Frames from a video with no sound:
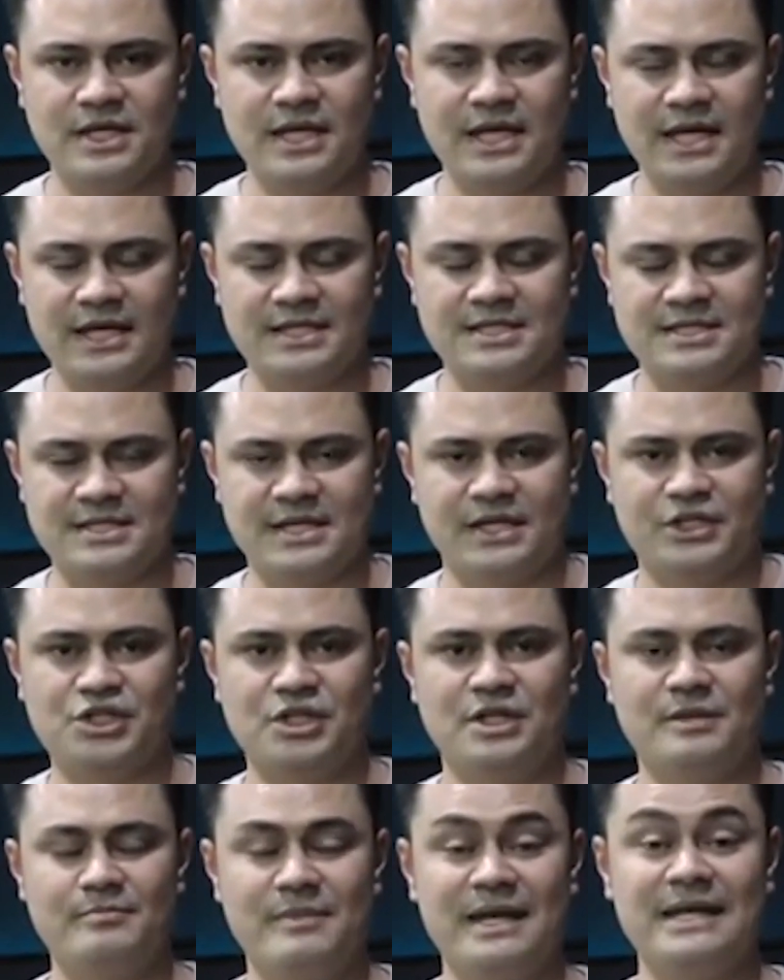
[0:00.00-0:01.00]
he had
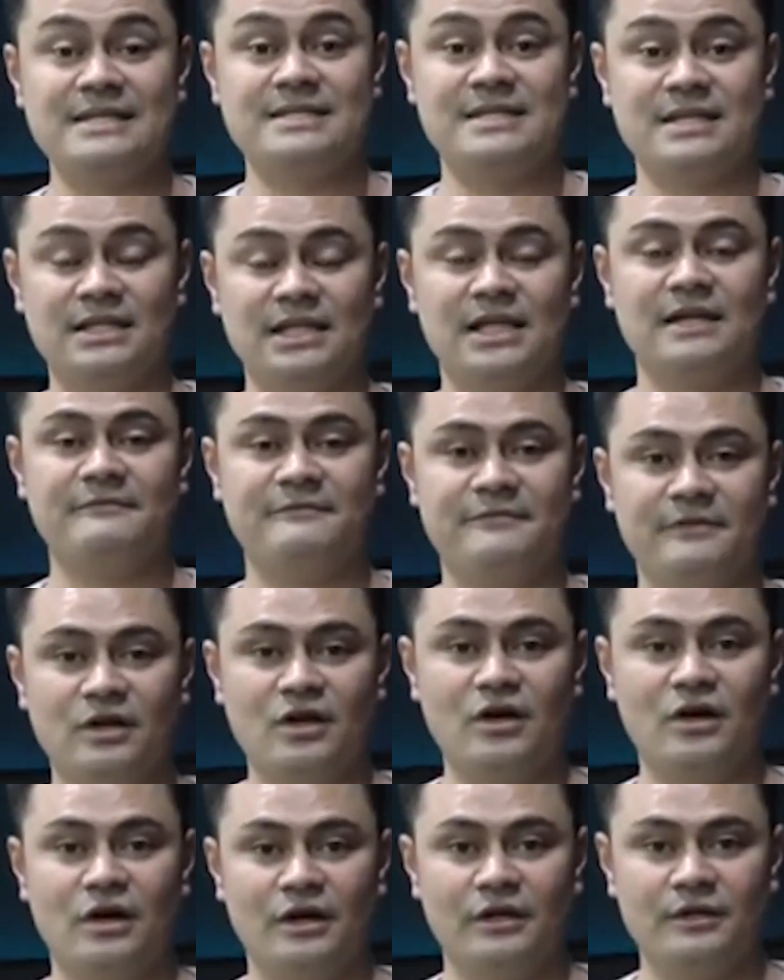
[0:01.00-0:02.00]
such an amazing love for
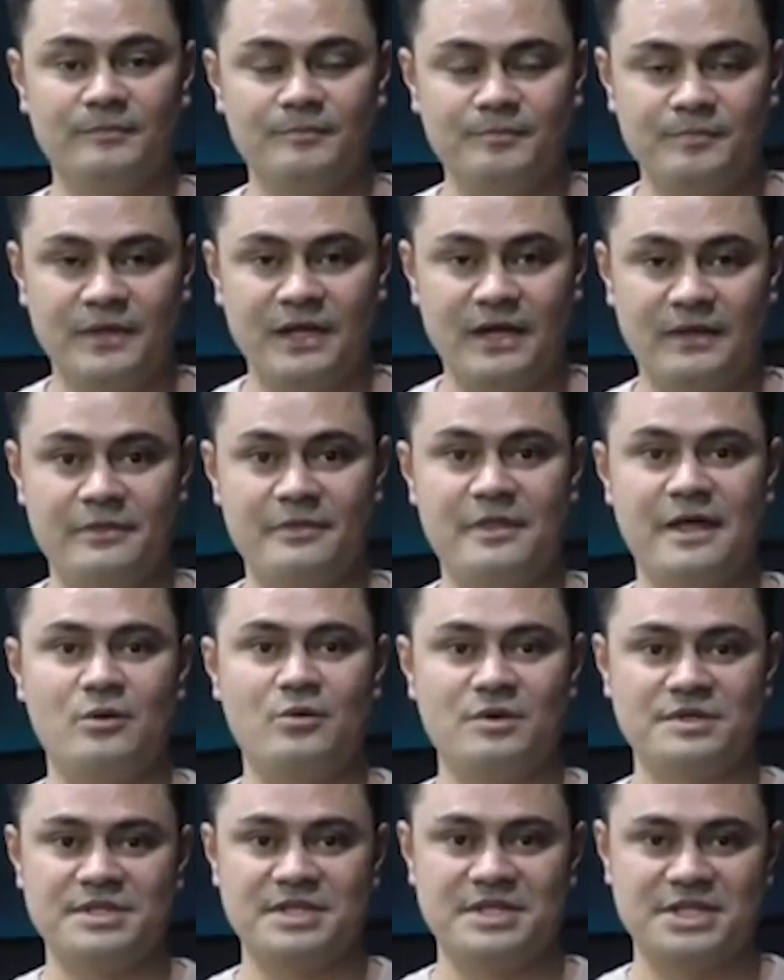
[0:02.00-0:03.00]
God, and
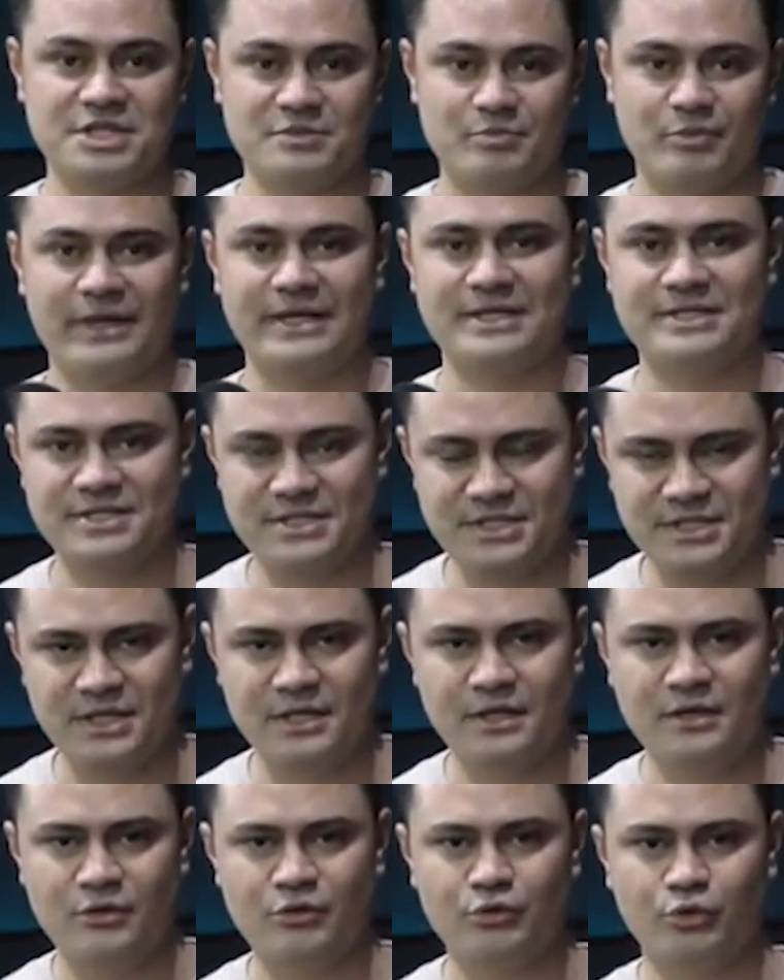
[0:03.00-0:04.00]
that was expressed
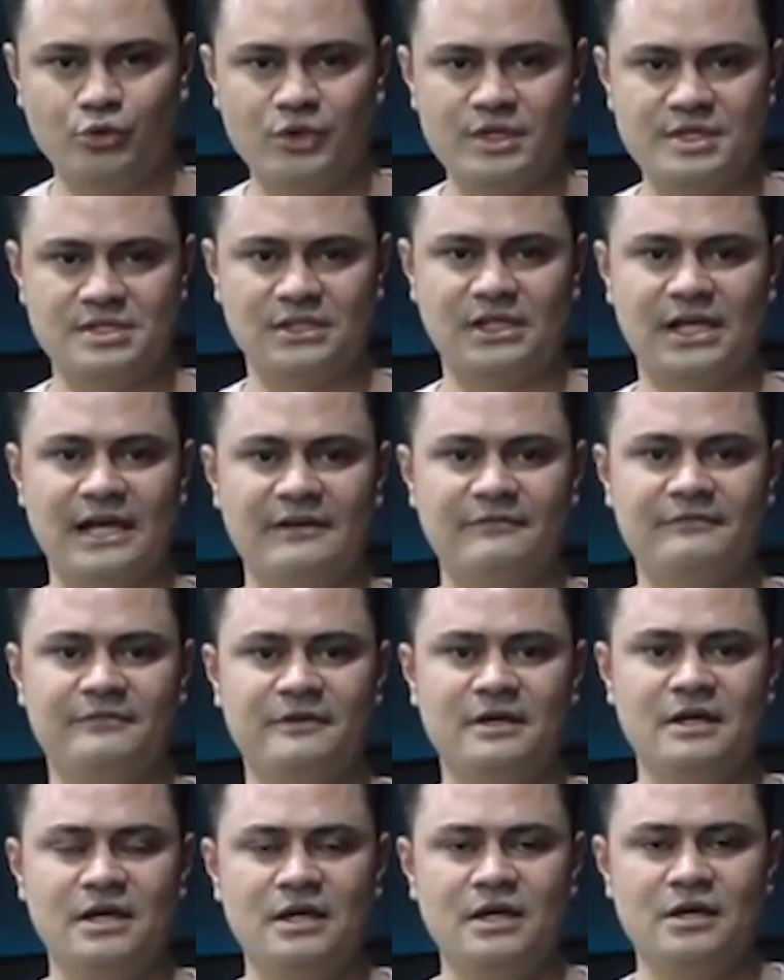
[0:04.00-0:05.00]
through his
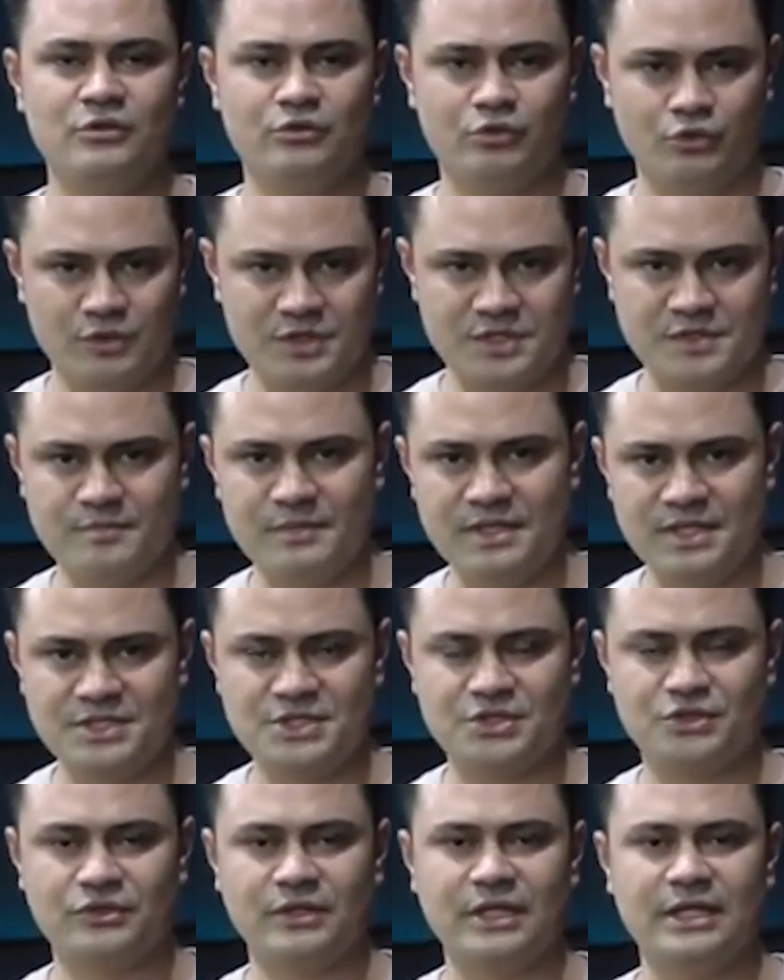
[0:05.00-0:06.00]
life, through his
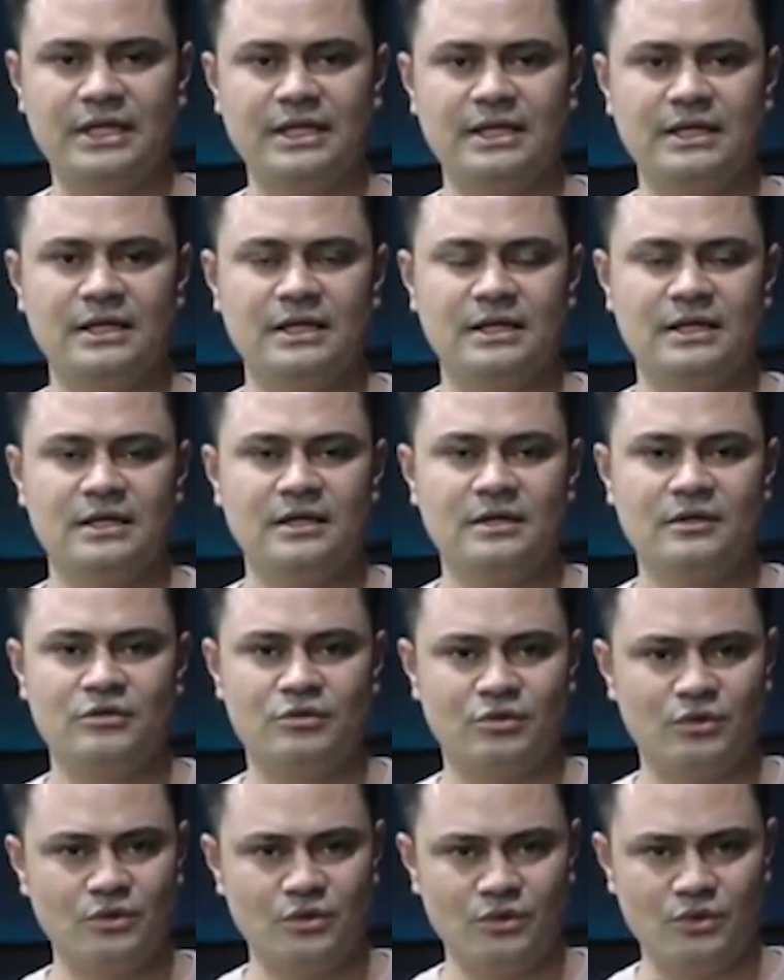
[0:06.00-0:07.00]
ministry,
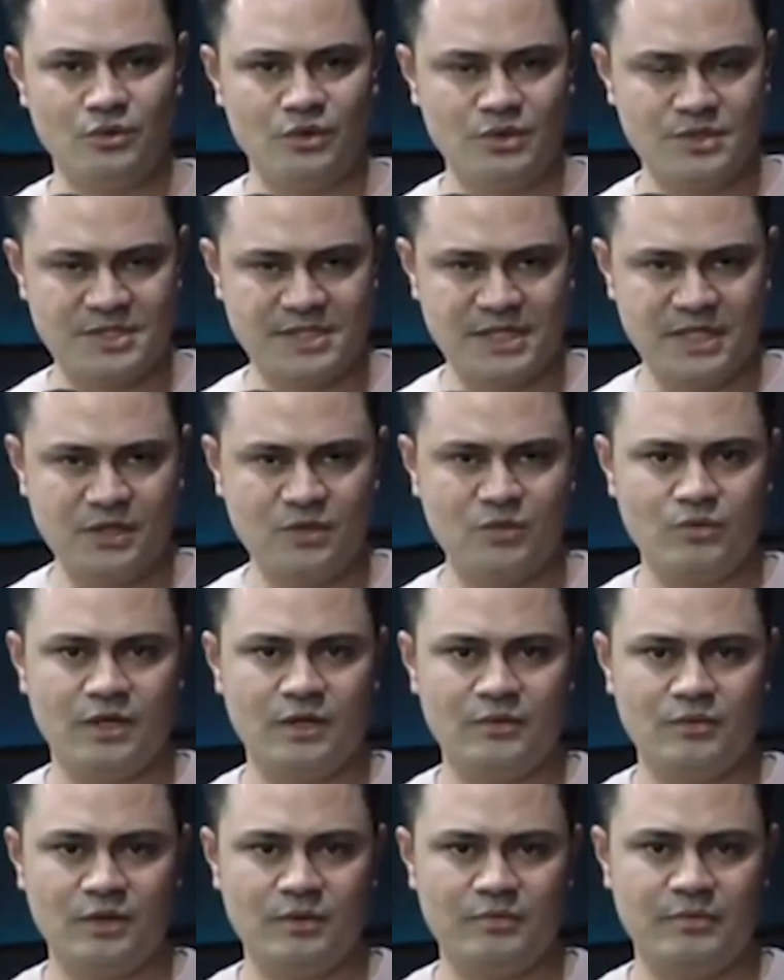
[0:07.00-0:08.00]
through, you see,
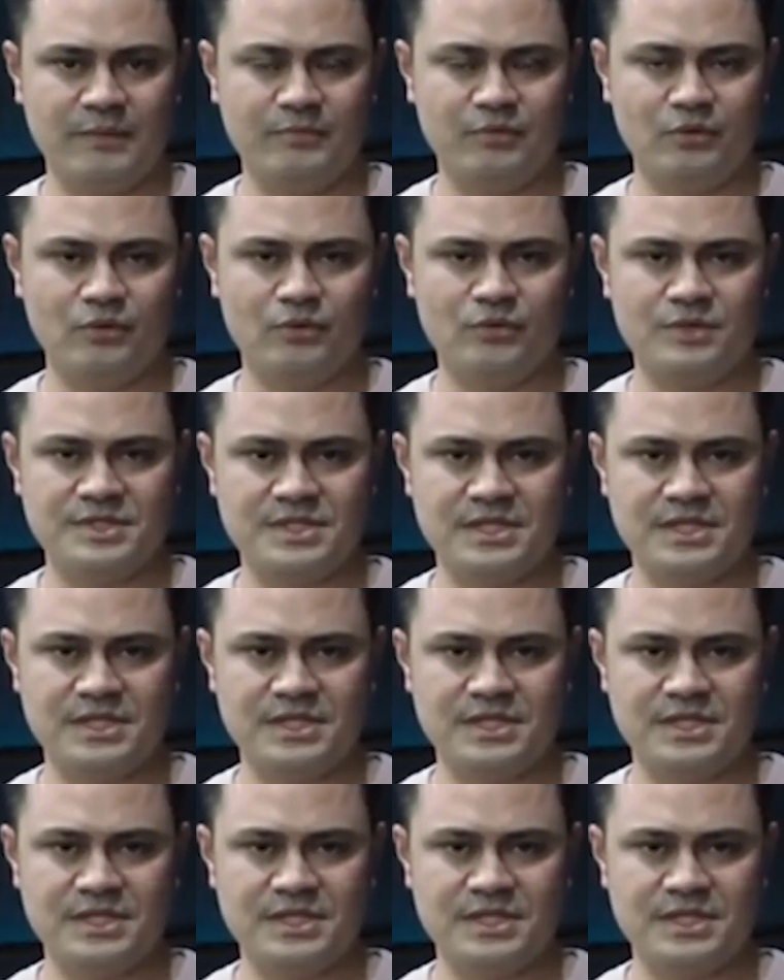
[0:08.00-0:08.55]
when people